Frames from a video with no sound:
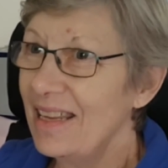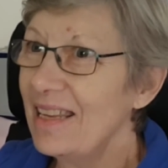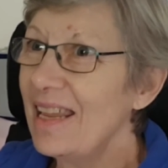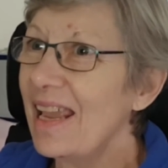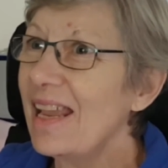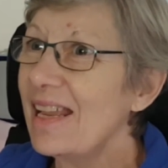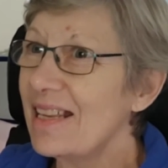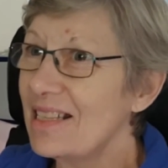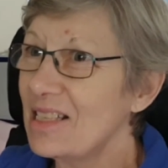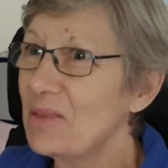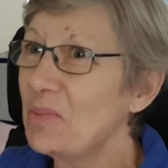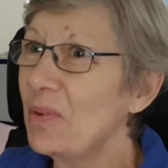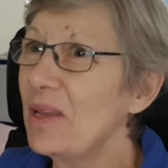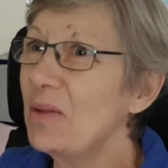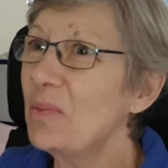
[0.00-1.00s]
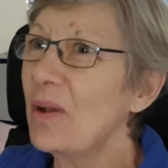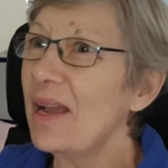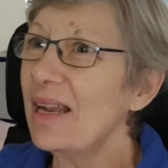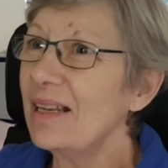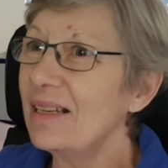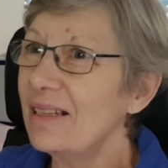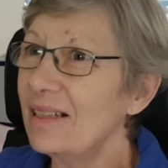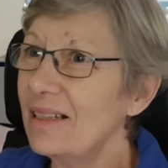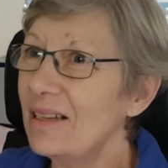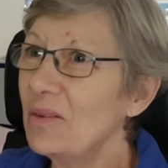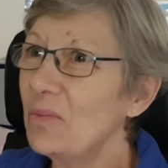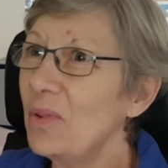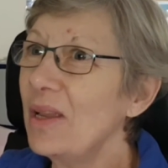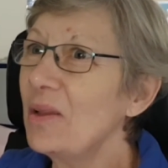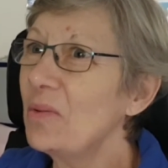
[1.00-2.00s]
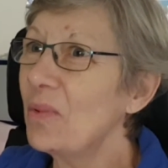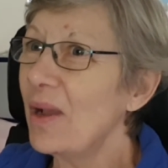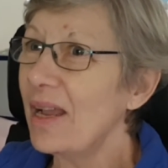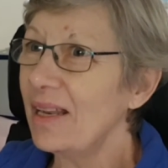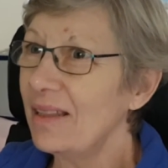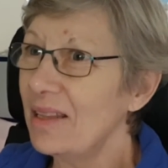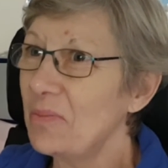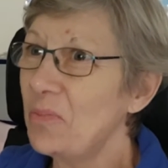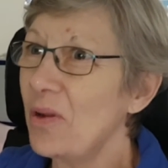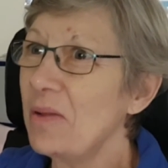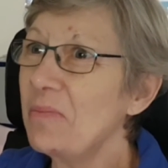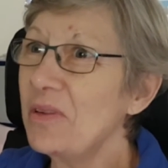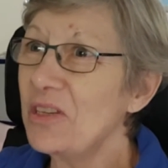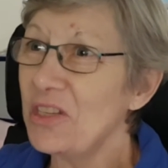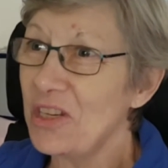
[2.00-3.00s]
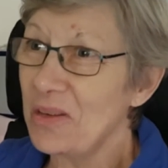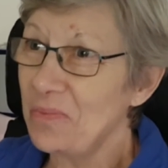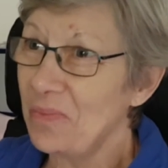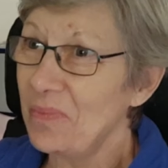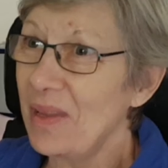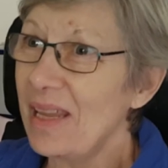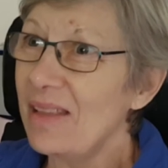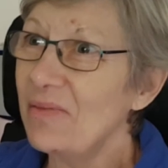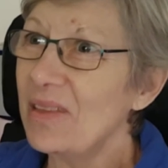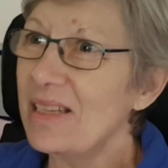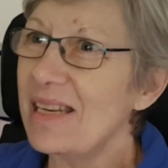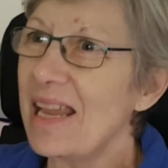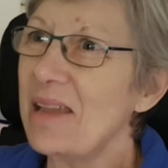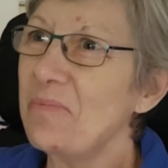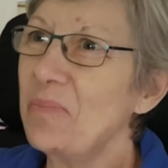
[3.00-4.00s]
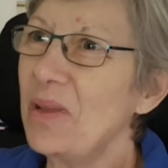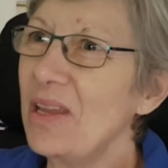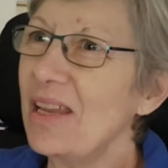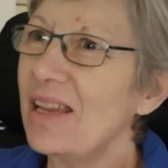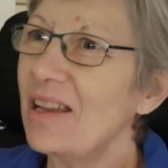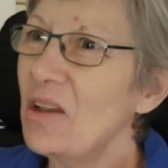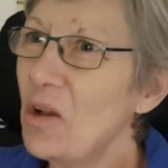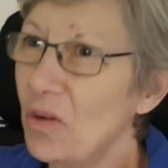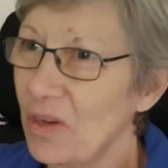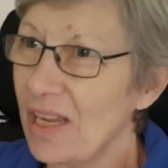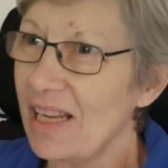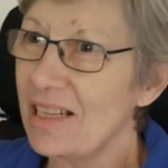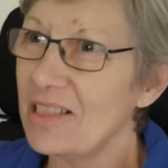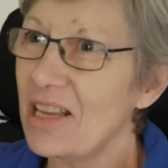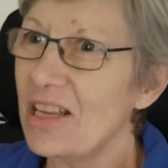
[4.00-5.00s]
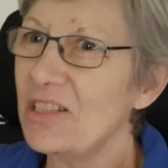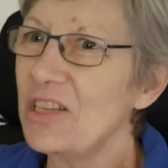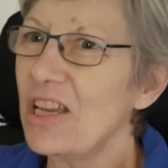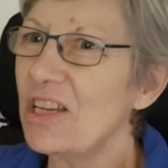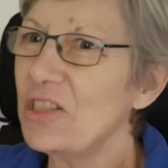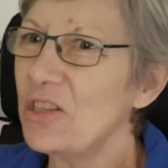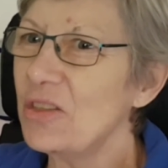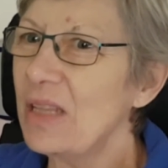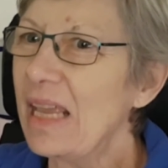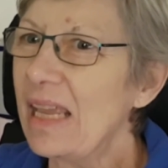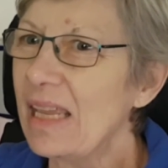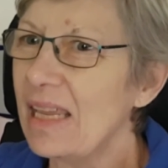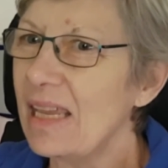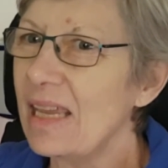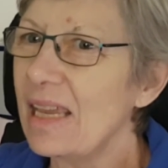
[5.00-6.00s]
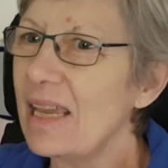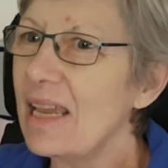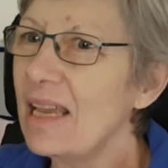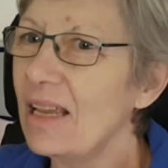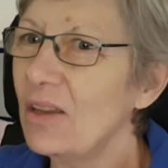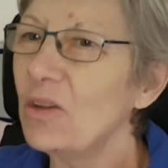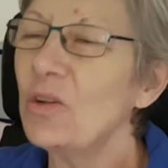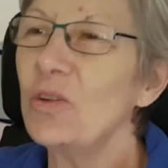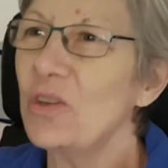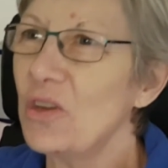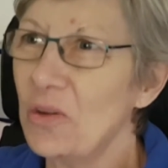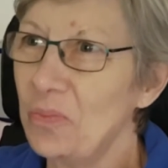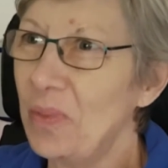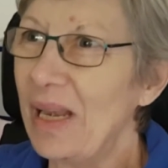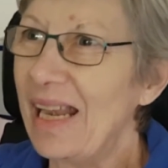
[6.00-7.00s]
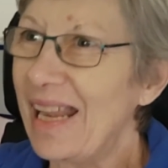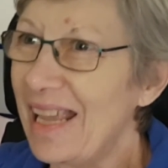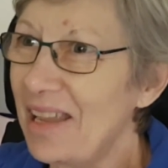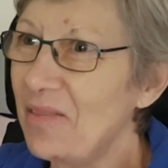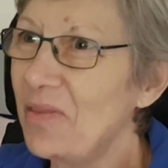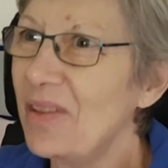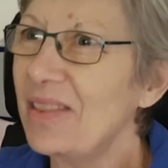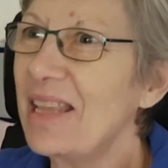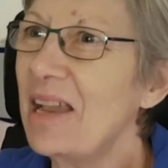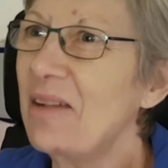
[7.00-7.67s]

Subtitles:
Yes, we won the premiership in the Dampier Hockey Association that year. Could not believe it.